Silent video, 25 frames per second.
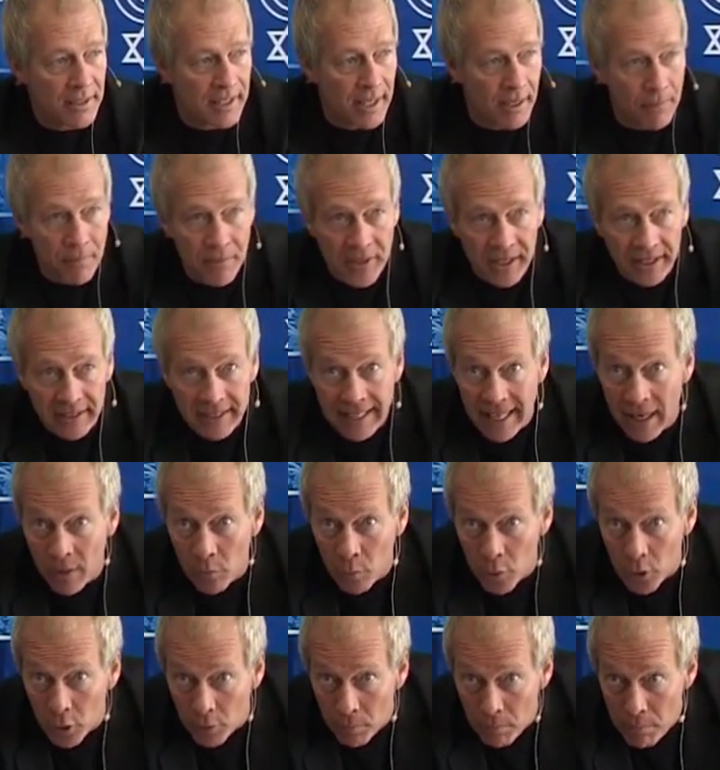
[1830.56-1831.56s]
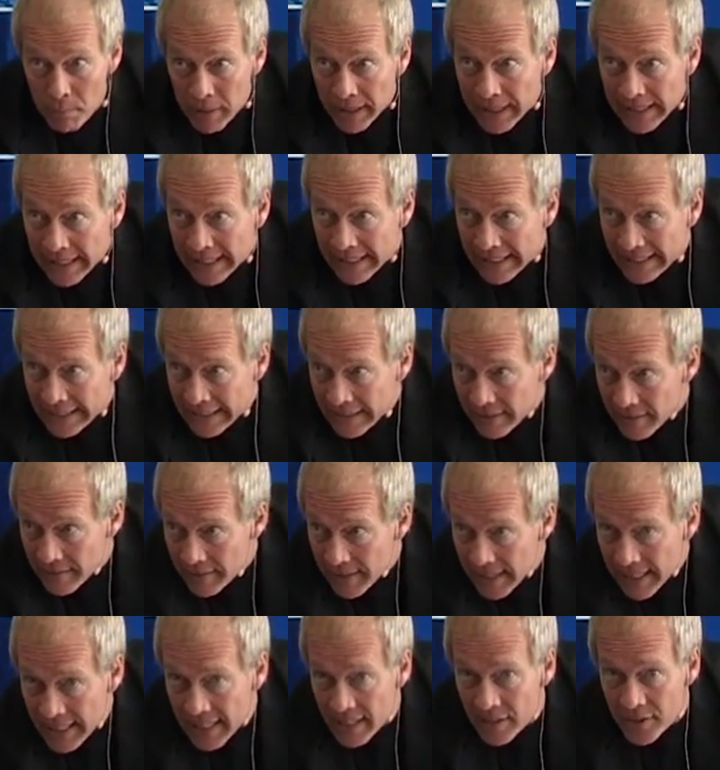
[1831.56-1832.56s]
Something that will be
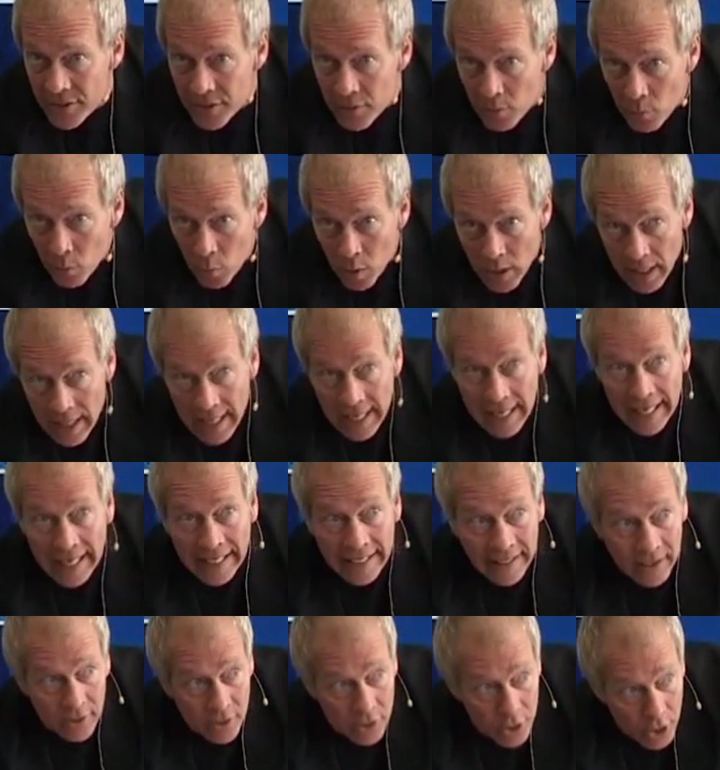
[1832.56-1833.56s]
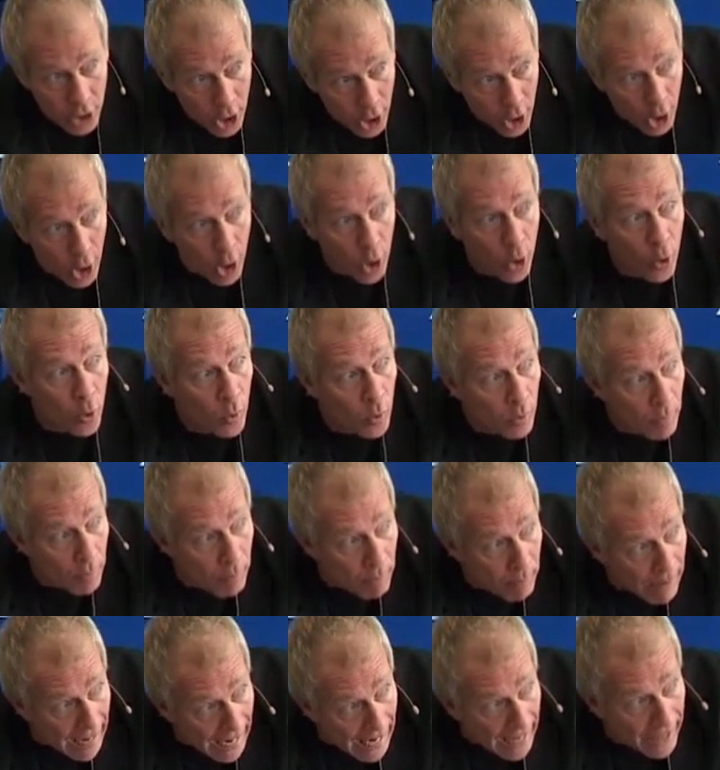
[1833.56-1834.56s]
this way, no
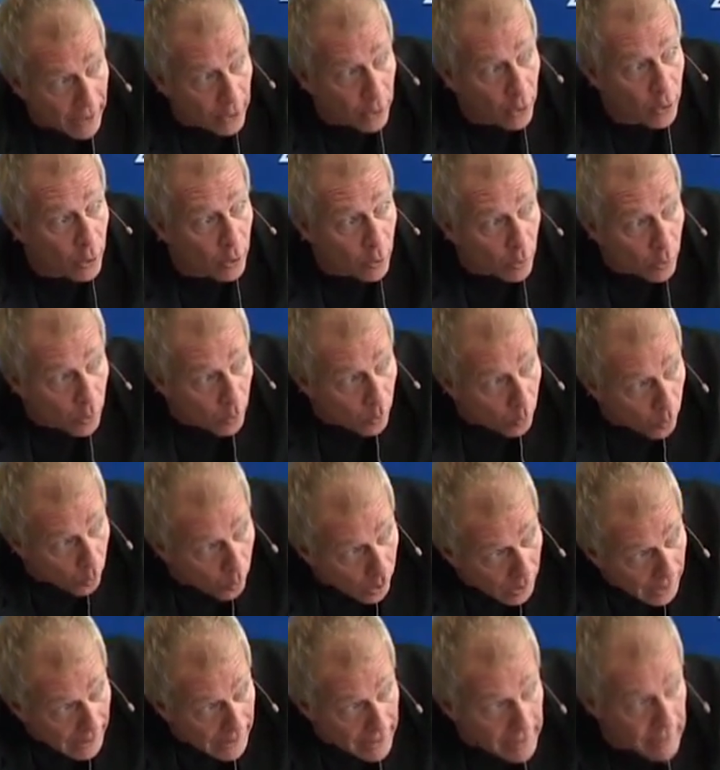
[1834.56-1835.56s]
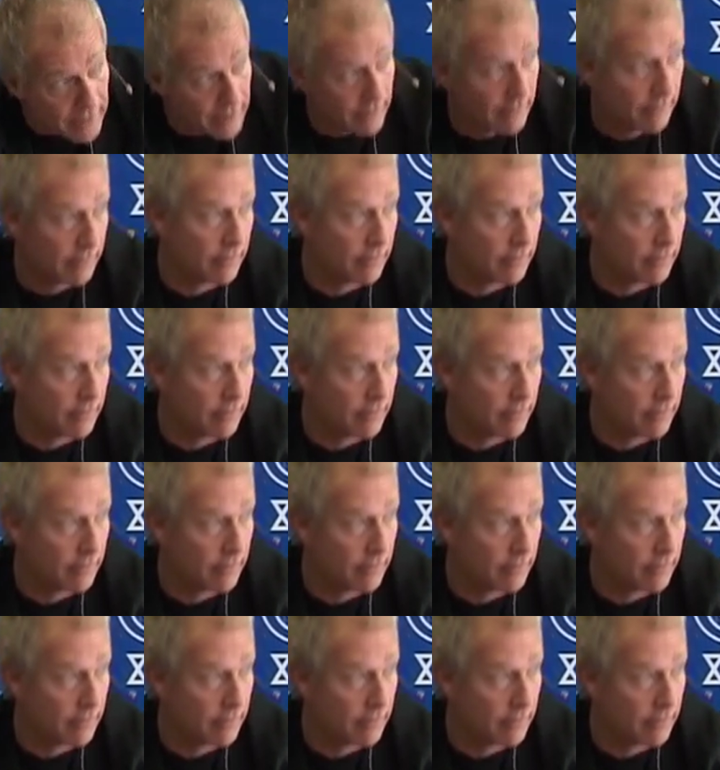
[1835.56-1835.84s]
matter what.